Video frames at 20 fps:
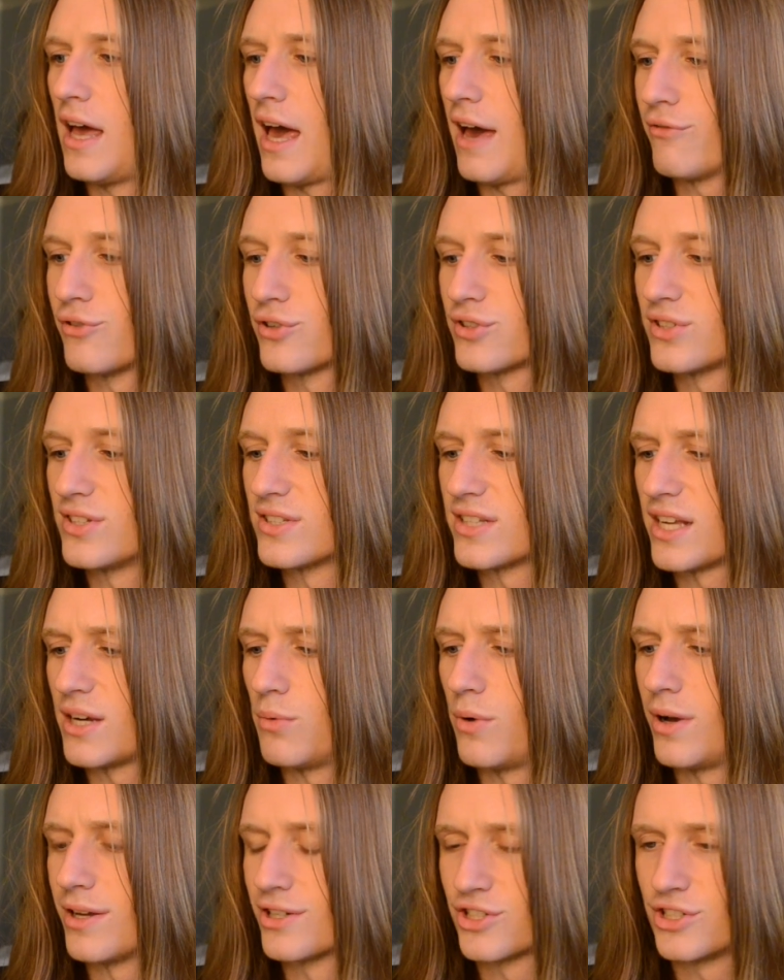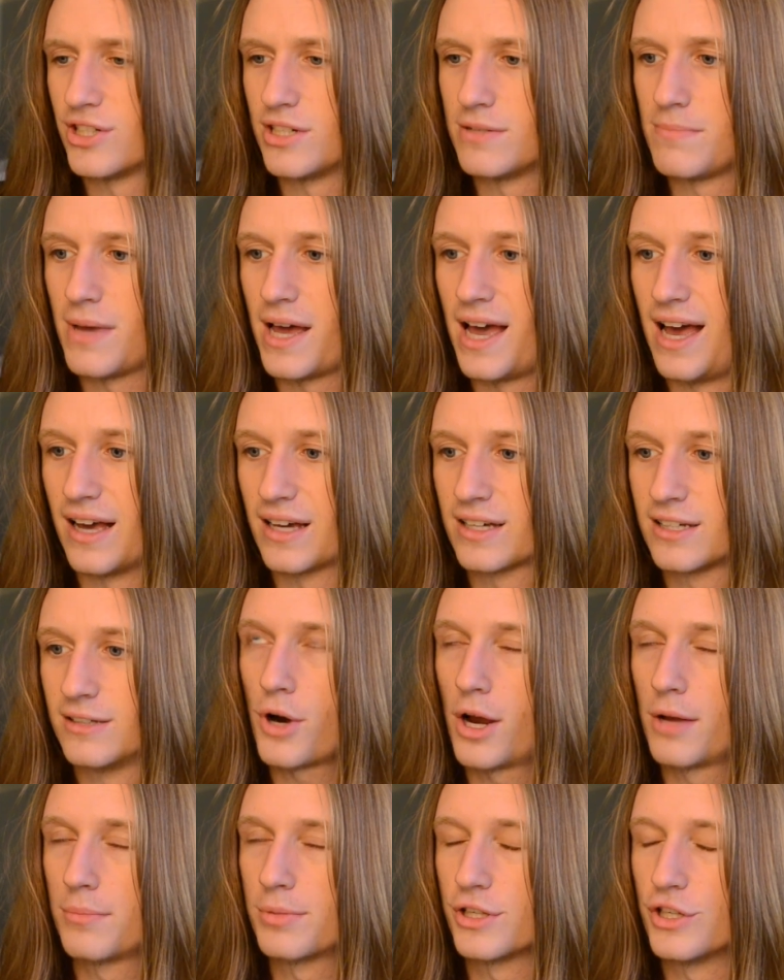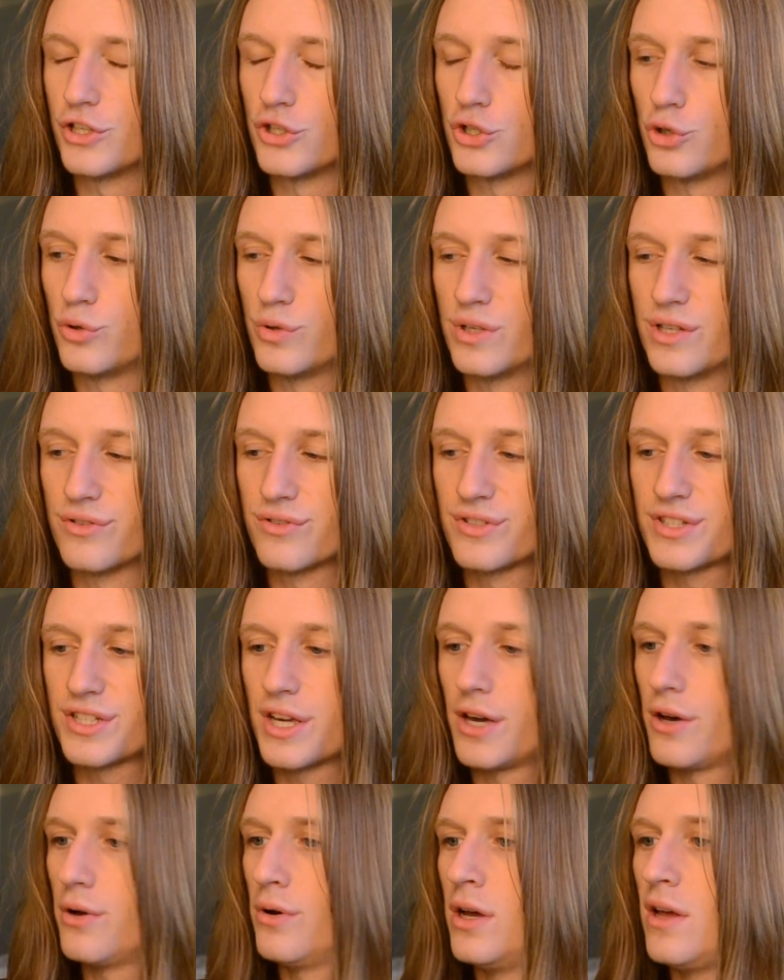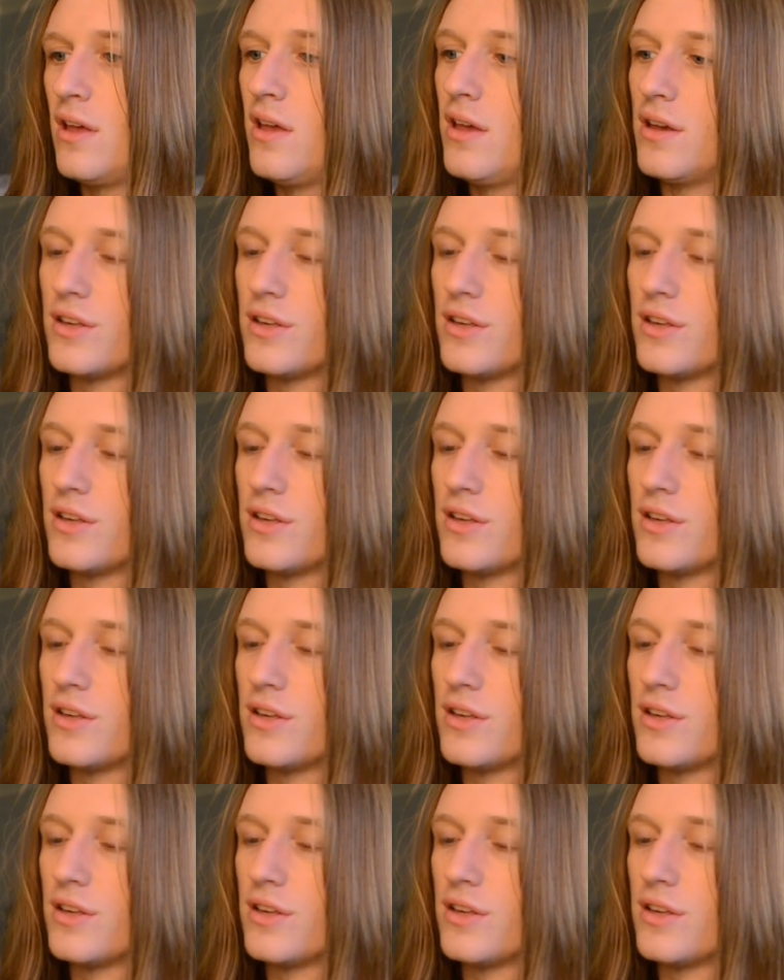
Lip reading: ever since I watched it back probably 2 years ago,